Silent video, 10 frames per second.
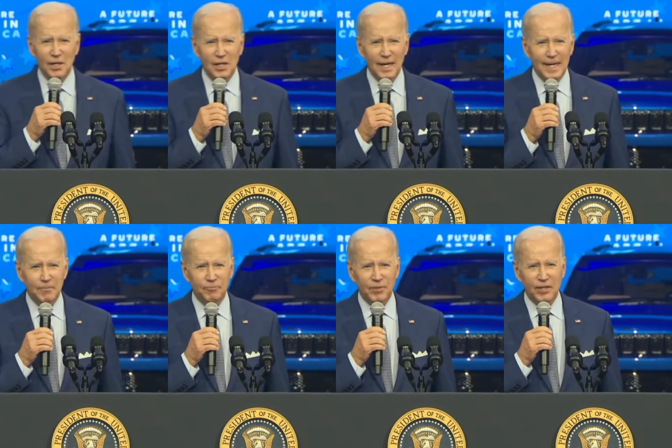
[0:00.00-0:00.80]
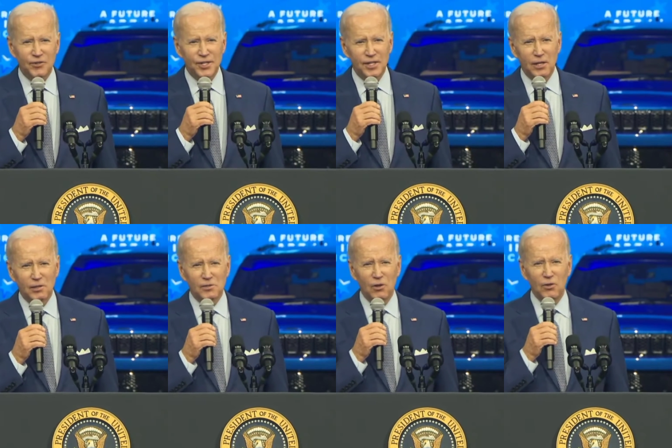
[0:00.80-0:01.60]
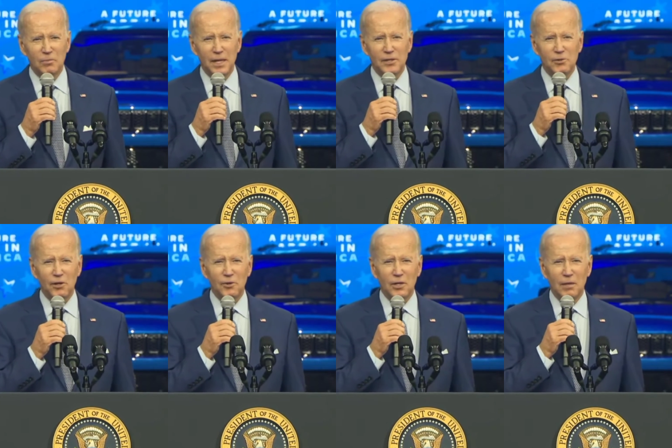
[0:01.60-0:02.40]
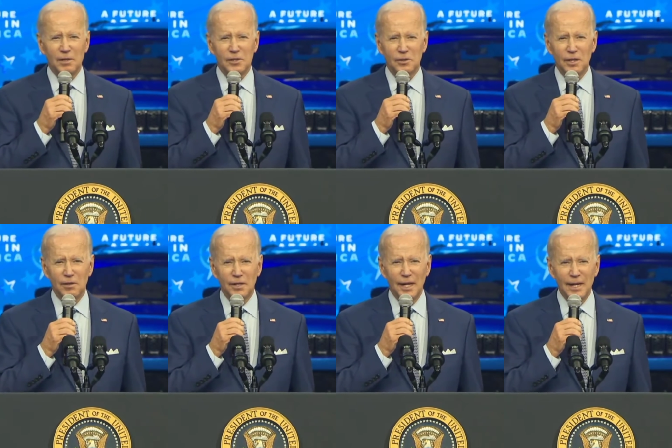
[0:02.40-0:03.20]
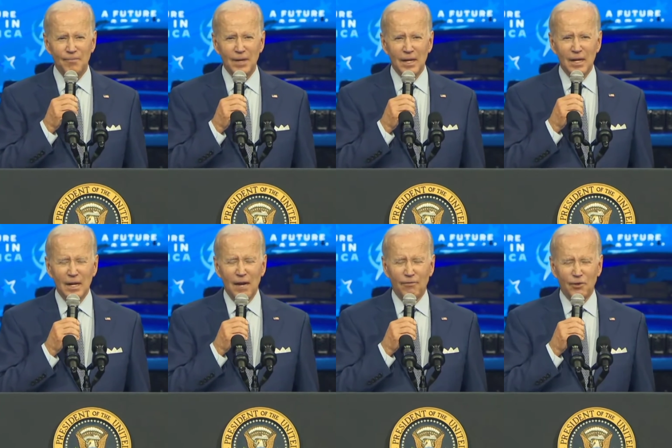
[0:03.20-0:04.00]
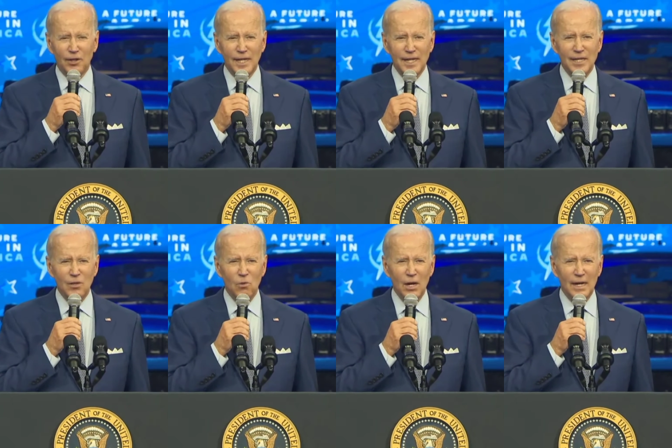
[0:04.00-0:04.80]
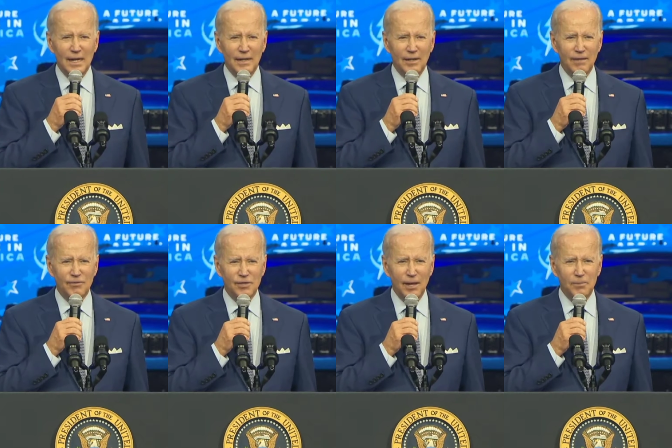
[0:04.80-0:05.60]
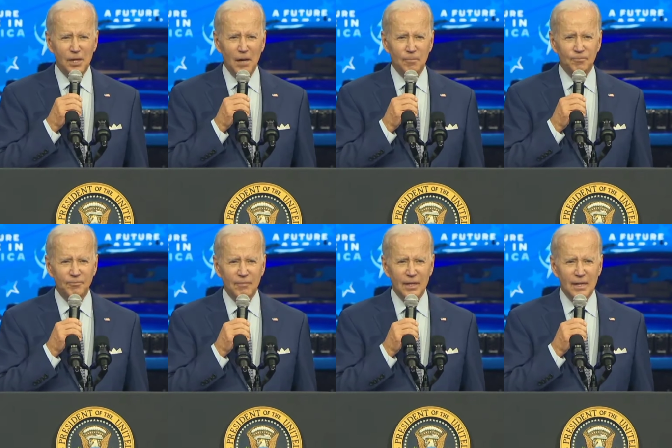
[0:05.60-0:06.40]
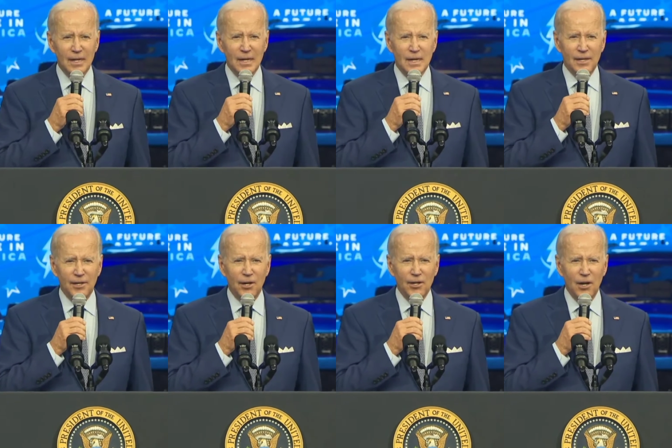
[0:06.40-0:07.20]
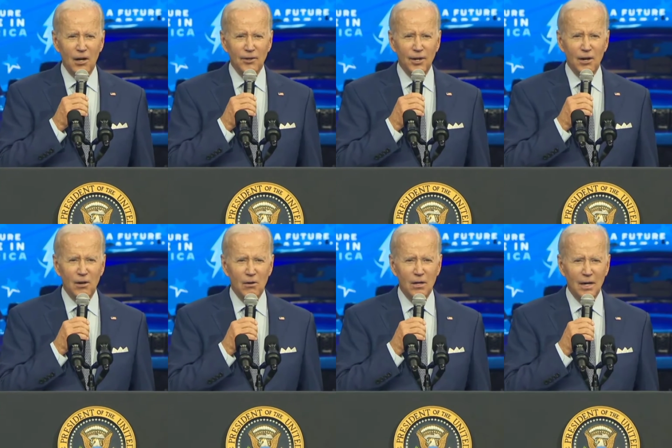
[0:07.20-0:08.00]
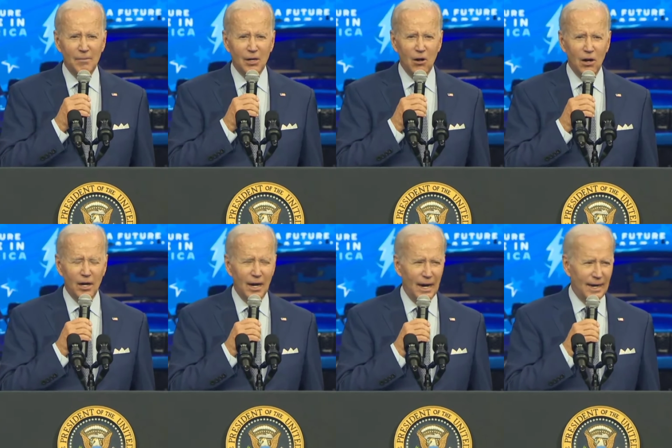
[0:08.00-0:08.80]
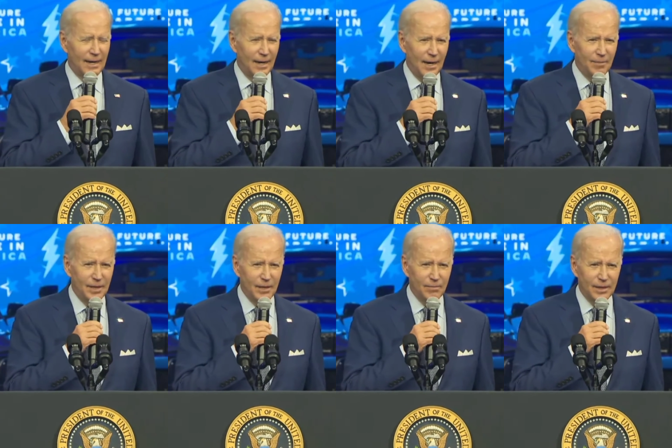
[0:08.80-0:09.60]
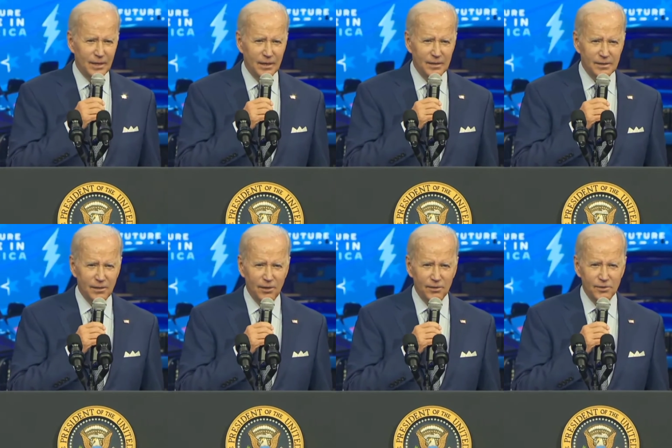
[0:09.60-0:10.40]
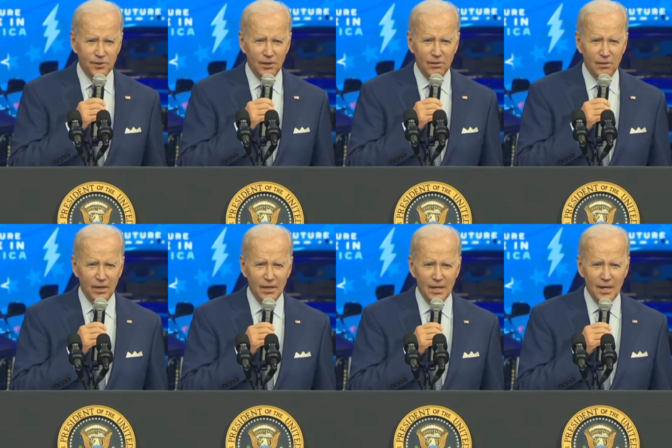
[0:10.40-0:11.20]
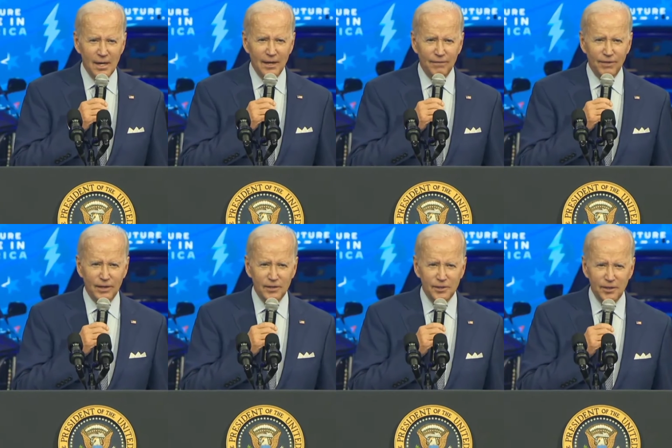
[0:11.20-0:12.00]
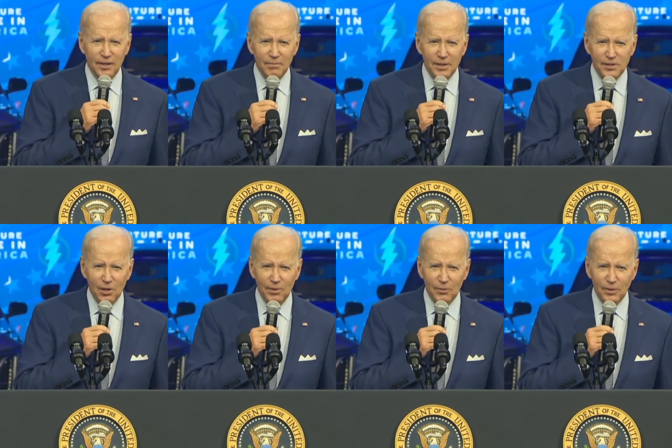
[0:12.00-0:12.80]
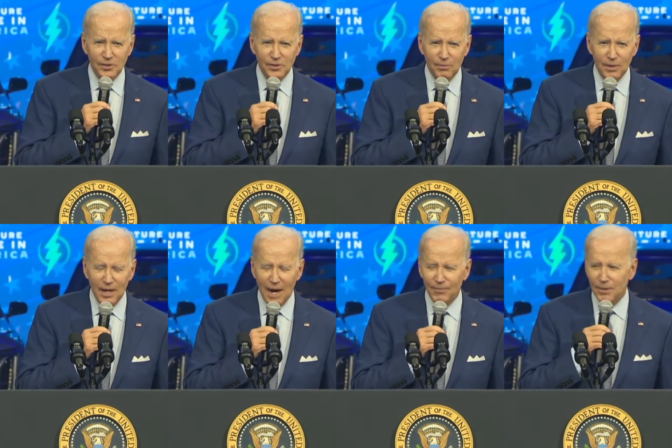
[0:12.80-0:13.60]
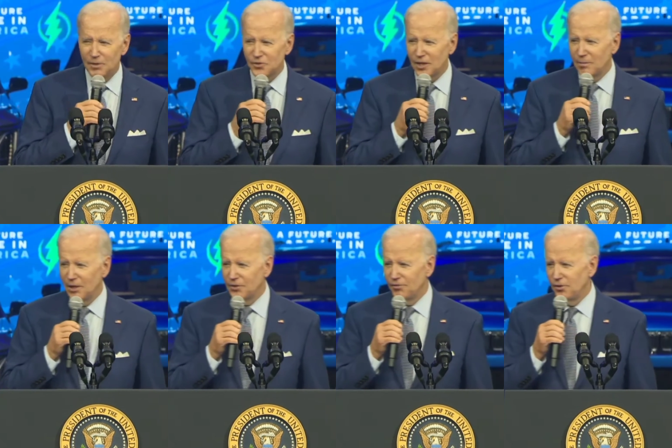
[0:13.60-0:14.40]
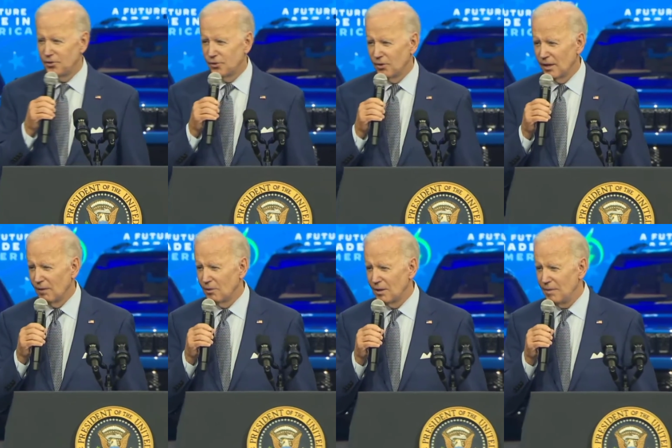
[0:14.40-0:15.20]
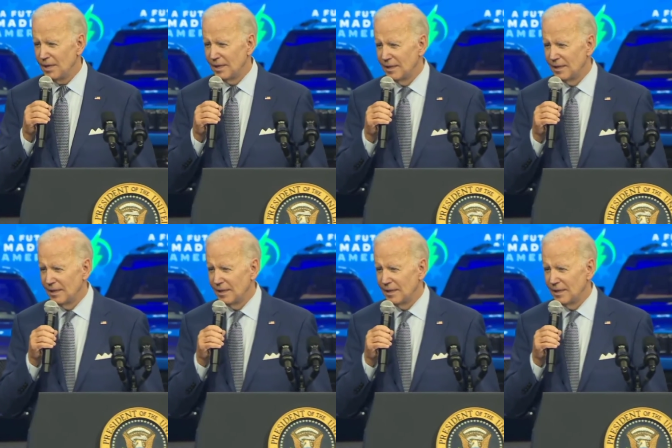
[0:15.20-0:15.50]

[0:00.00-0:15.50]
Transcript: to thank the CEOs of all the major auto companies who are here today for leading the way. They've stepped up. You know, you all know I'm a car guy. I'm here because the auto show and the vehicles here give me so many reasons to be optimistic about the future. And I really mean it.